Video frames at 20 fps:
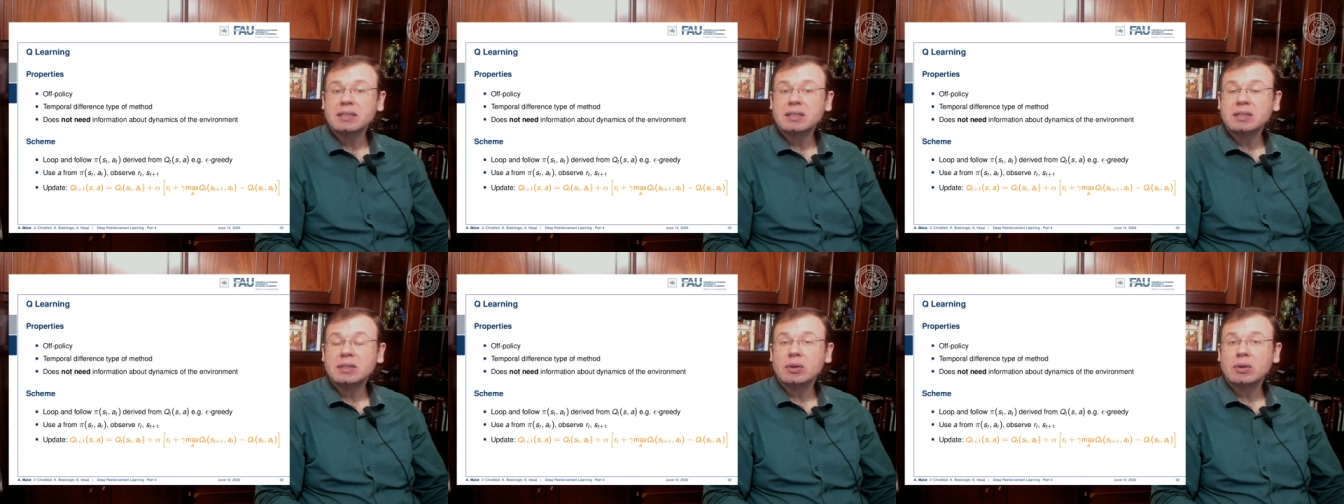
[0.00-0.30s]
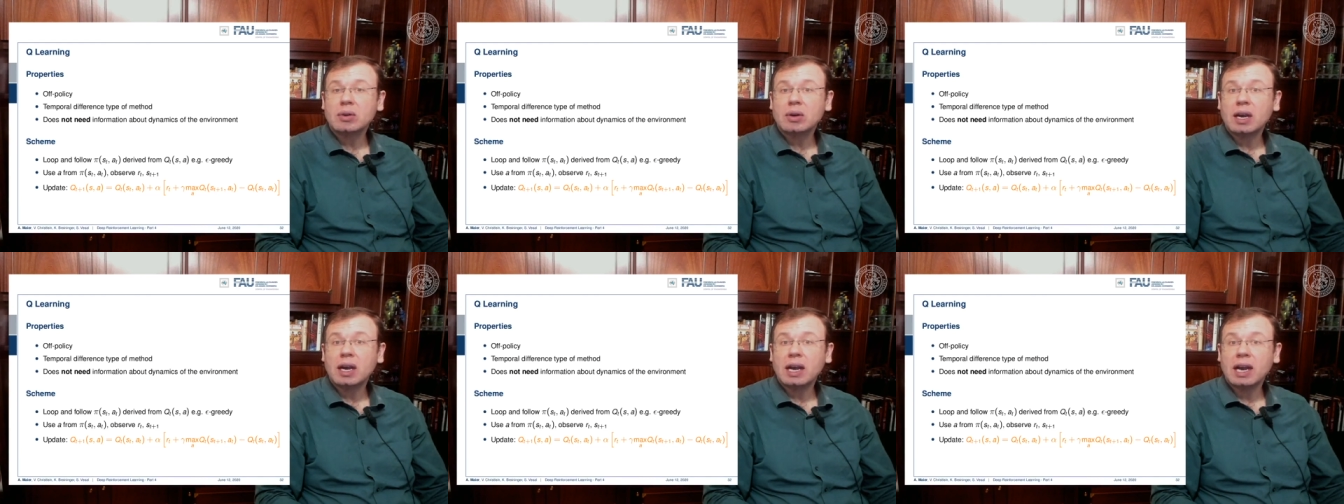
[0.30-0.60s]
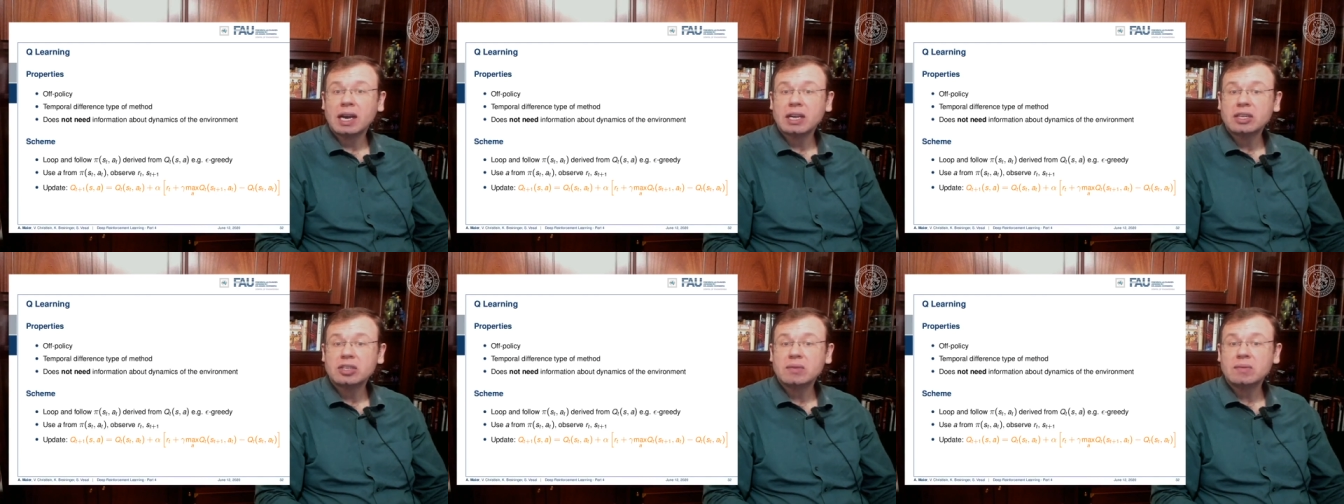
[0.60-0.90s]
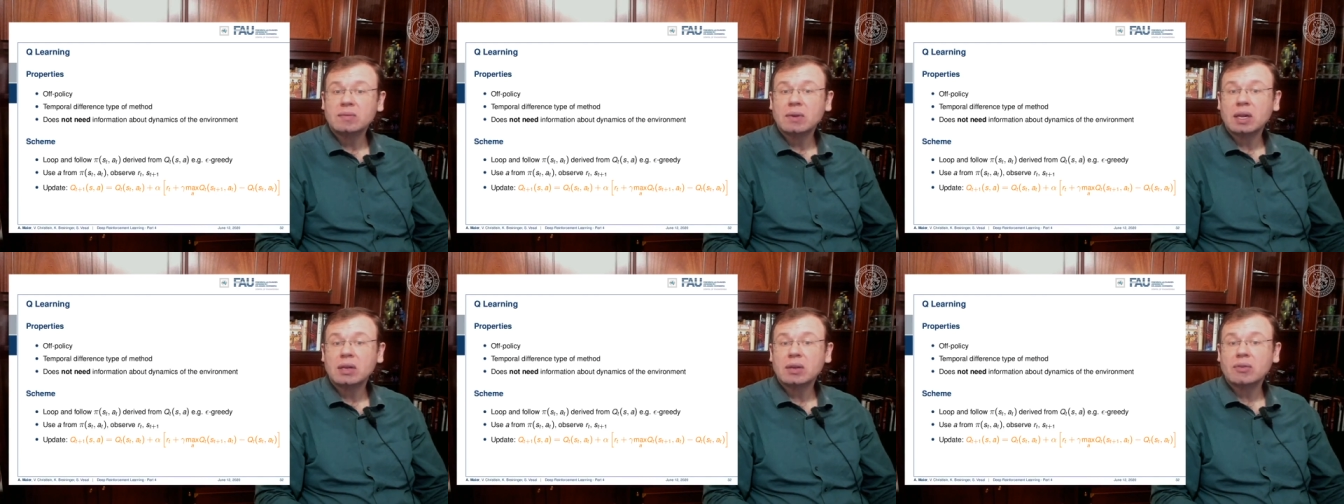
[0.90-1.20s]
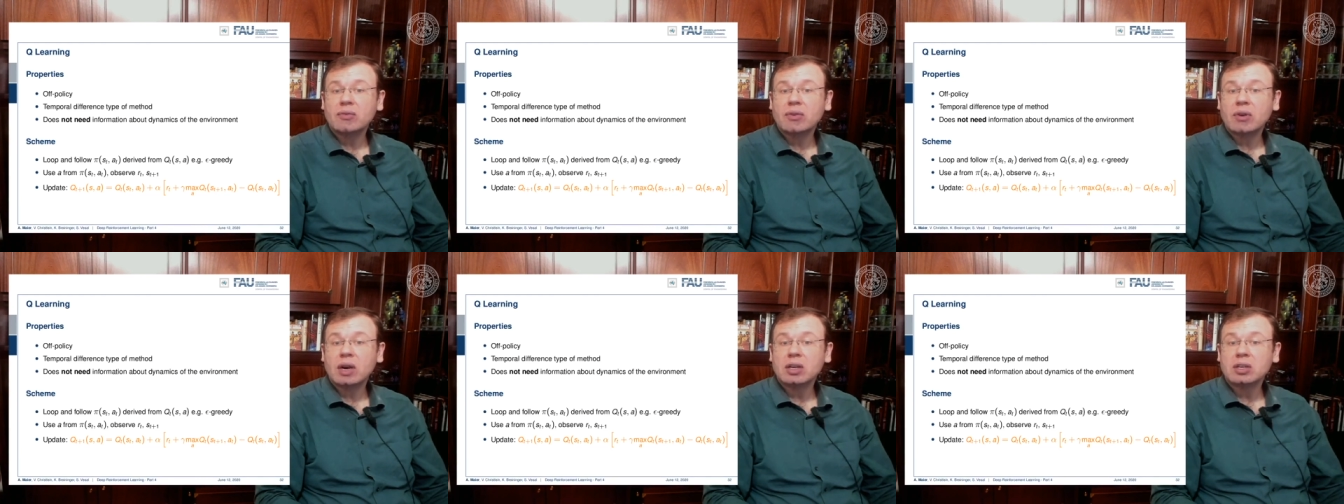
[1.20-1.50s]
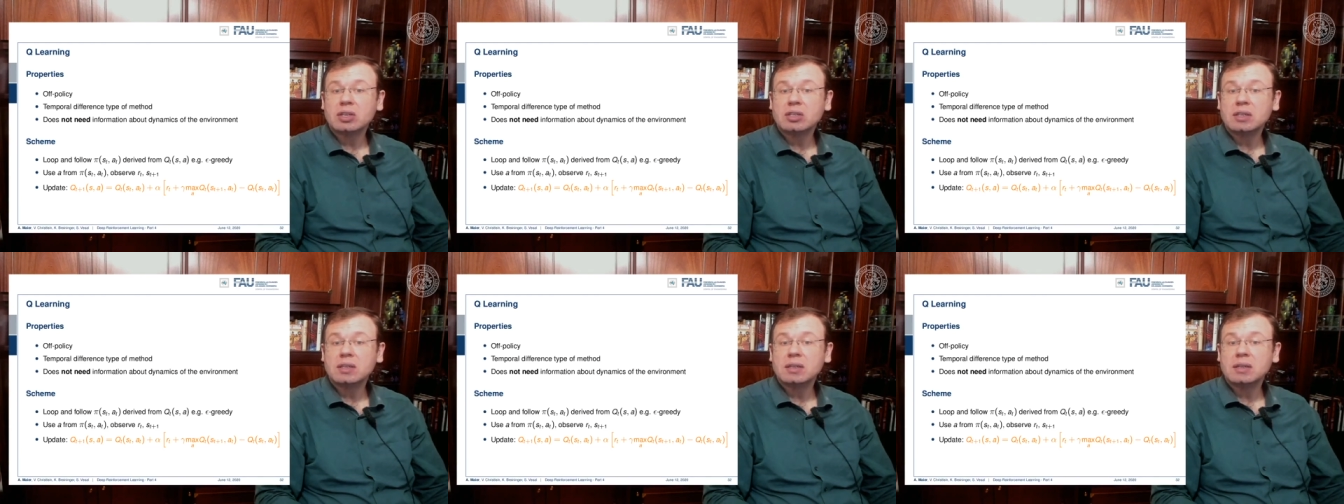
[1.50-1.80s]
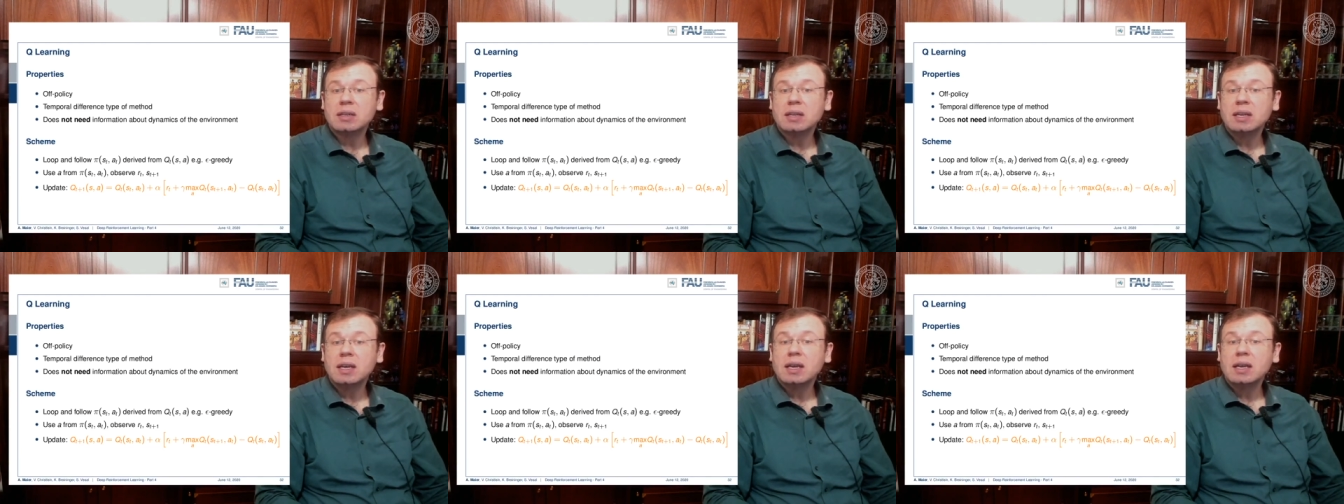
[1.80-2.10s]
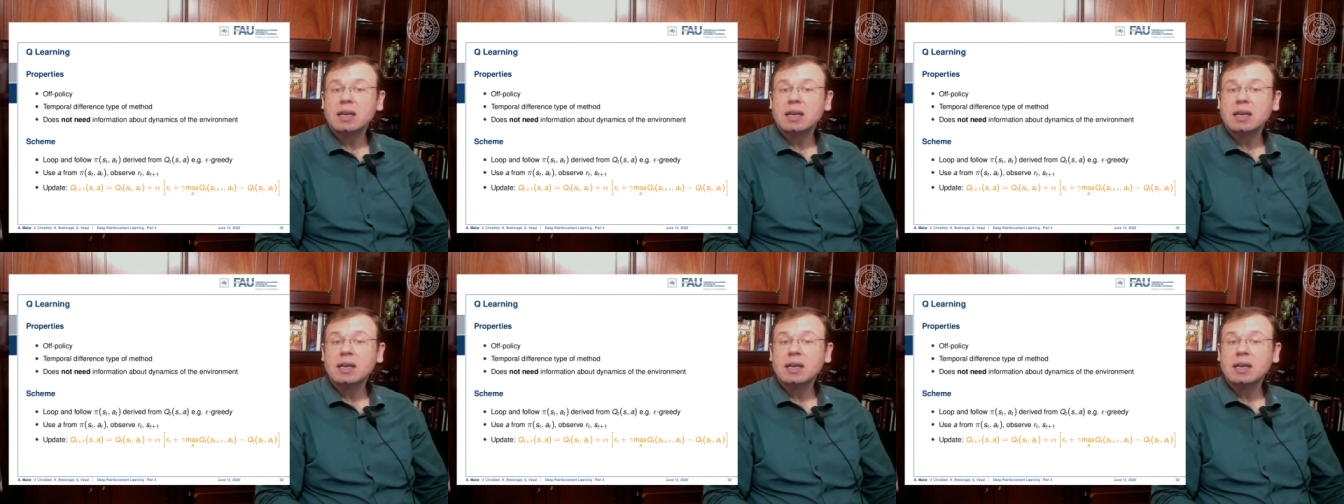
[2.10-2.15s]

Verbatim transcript: your action value function